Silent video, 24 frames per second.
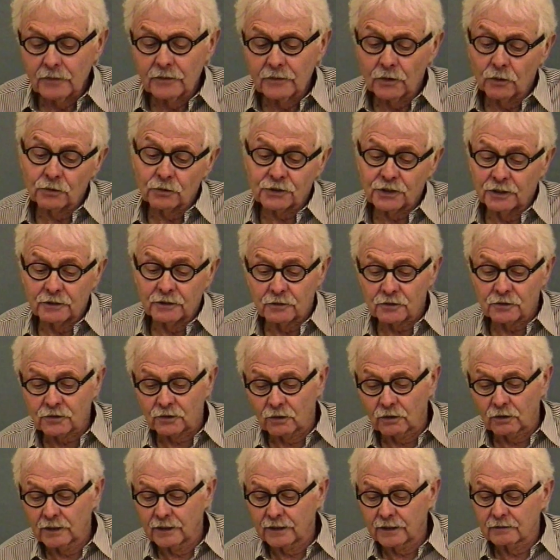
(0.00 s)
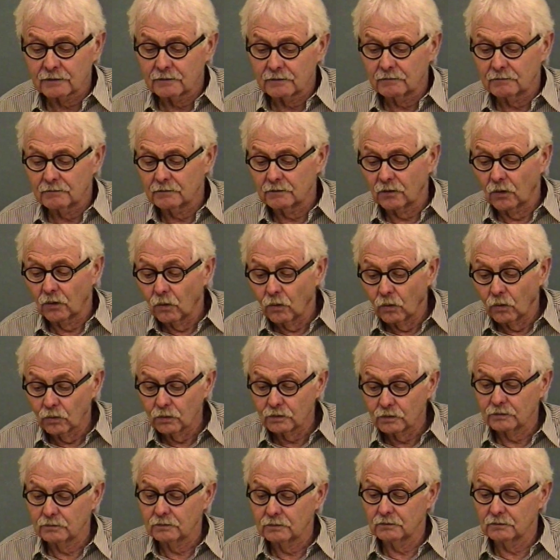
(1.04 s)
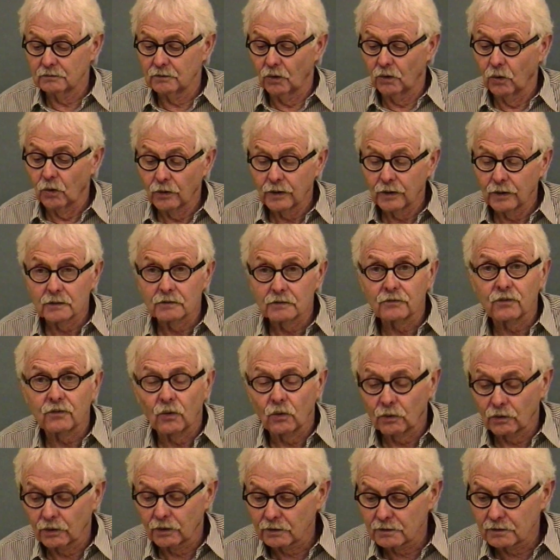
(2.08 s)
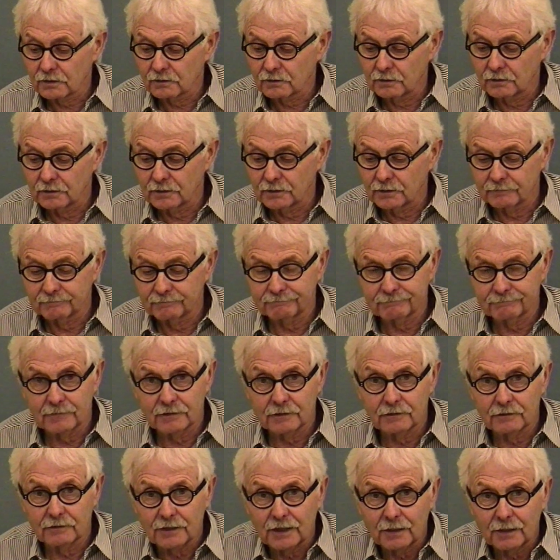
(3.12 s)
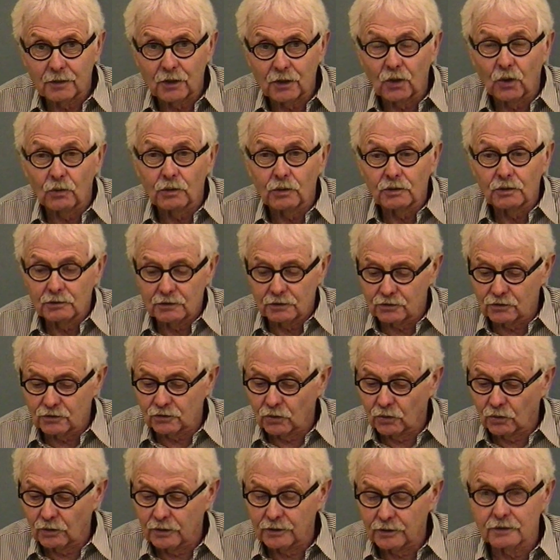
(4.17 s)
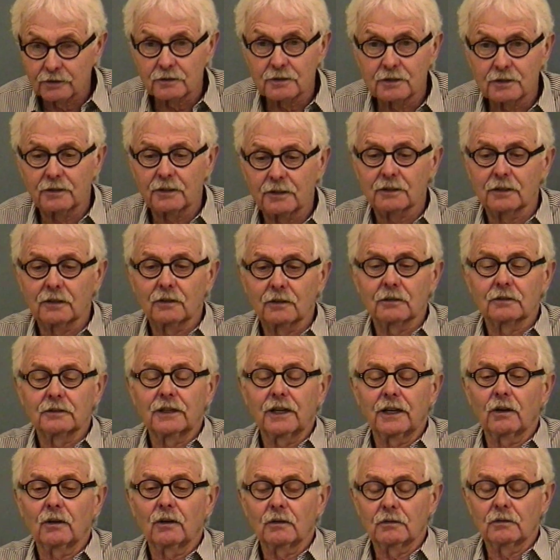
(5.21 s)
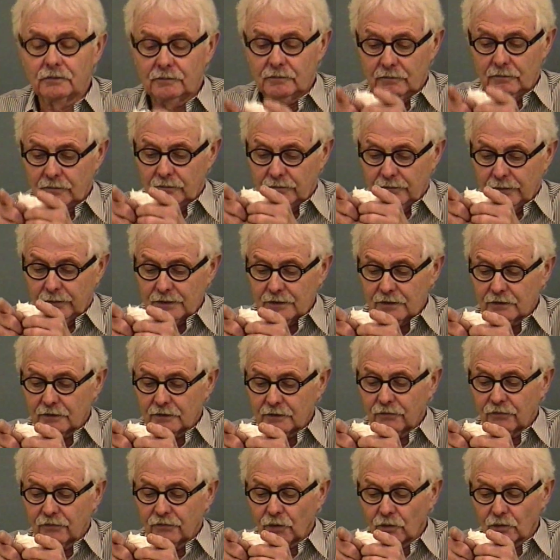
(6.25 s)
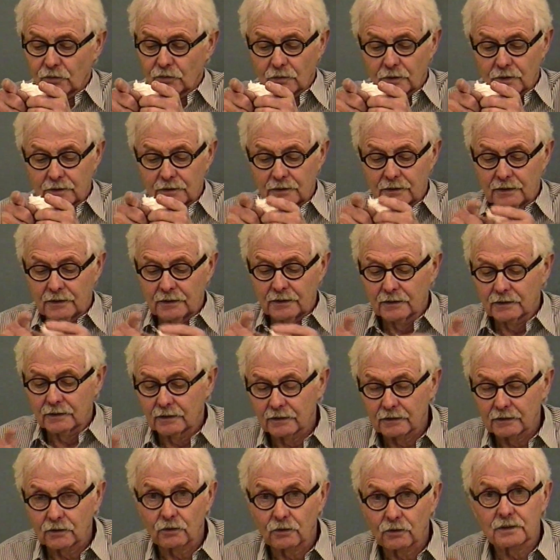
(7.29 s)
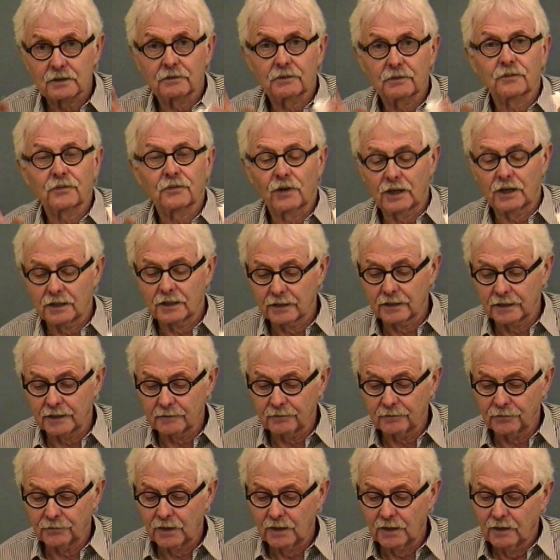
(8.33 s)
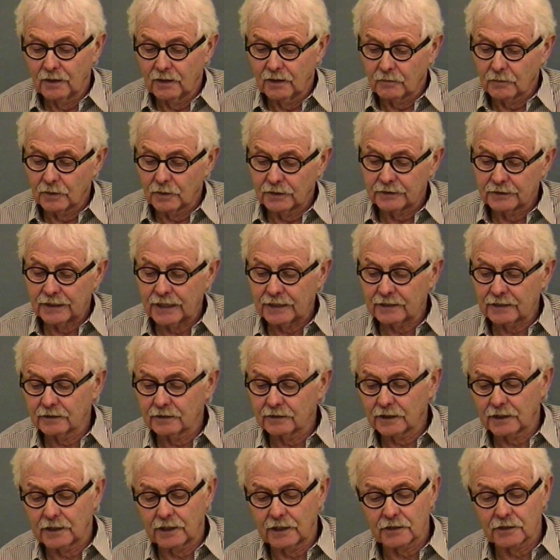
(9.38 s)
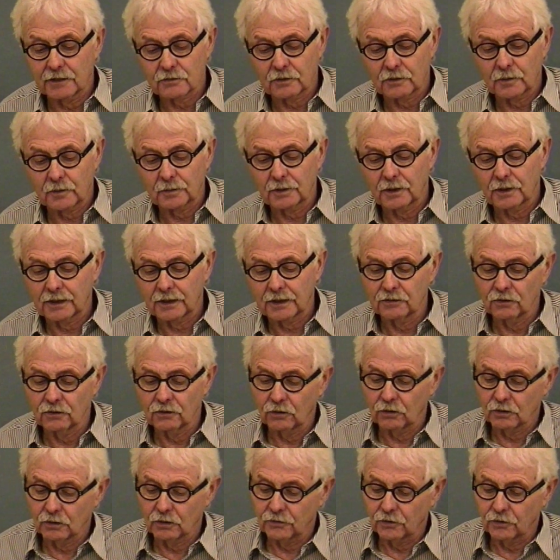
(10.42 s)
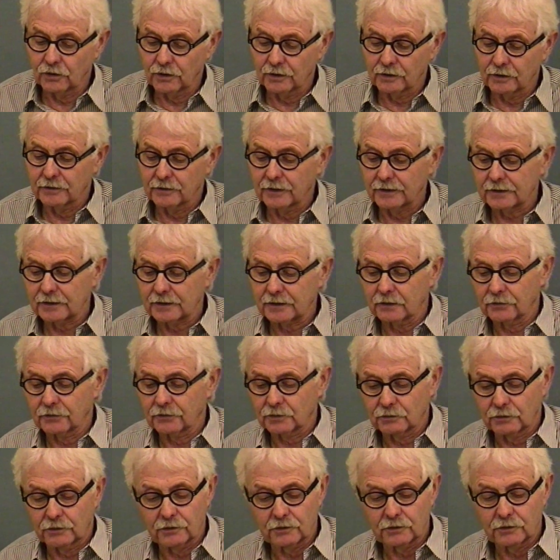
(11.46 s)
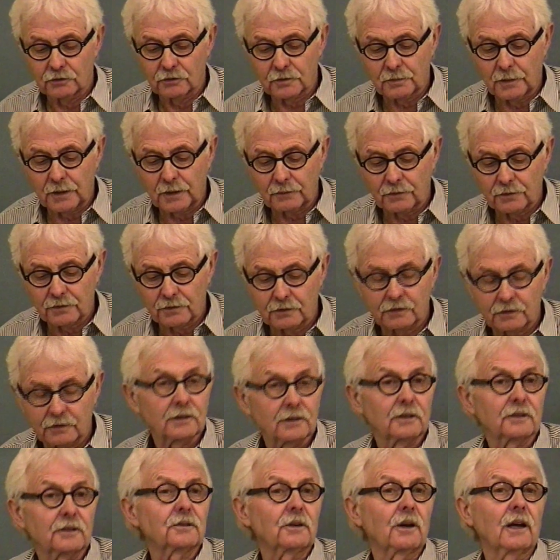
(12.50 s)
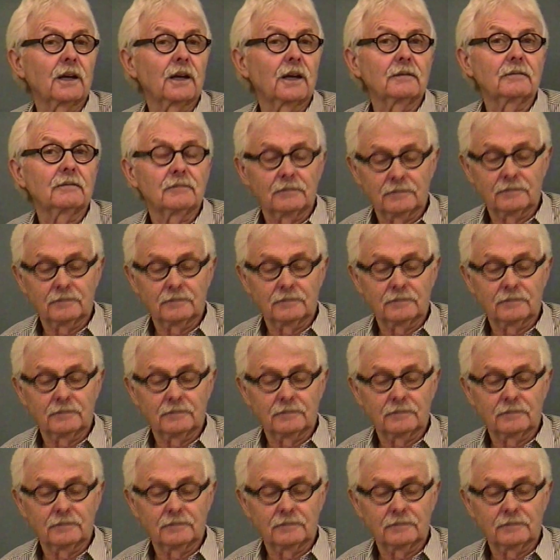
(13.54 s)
The old general store had old oiled floors. Every time you go into a store, you see these little narrow pieces of fir wood. And of course, every Friday night, my dad and the kids would apply a new coat of oil and then cover it with the newspapers until it dried,